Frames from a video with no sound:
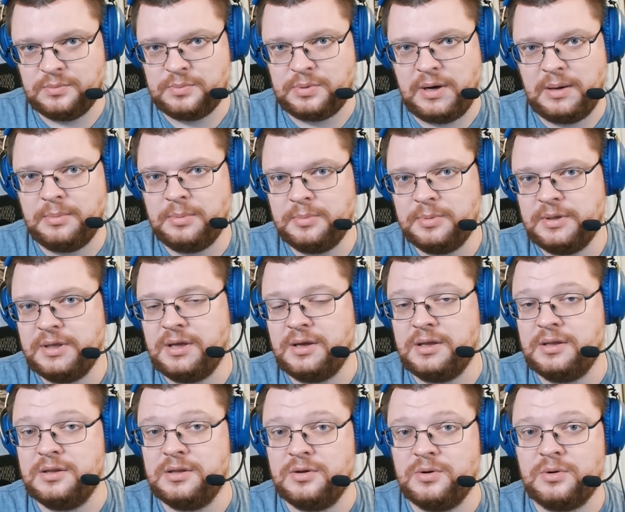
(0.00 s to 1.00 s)
probably
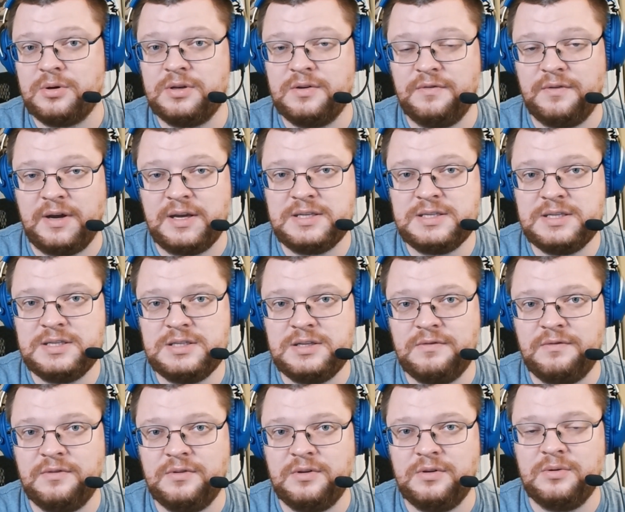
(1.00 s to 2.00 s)
in your devices
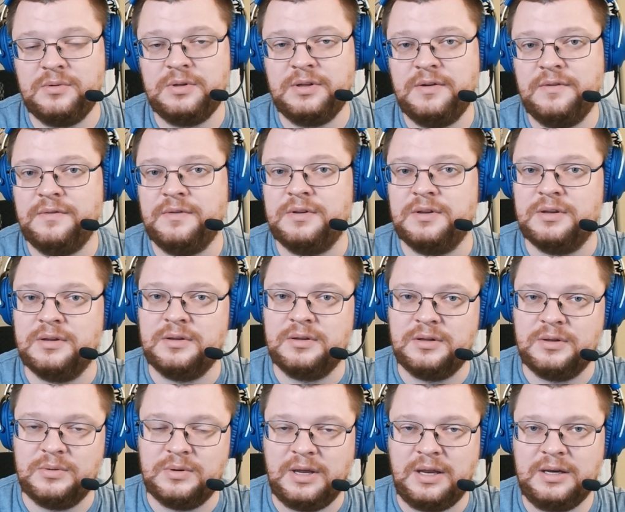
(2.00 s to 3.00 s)
if you live in
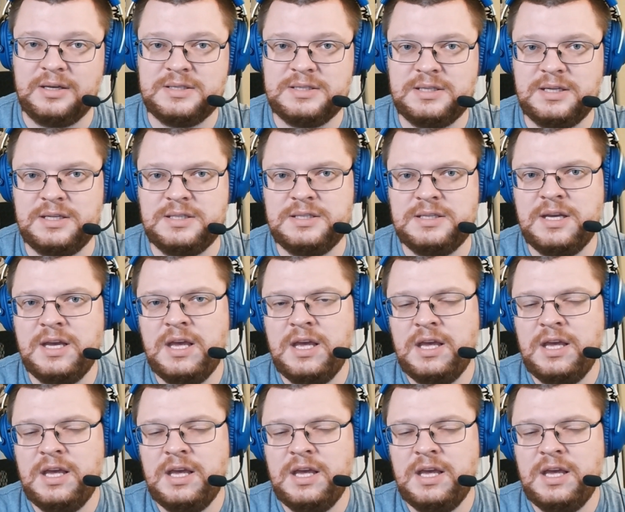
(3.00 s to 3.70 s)
the United States,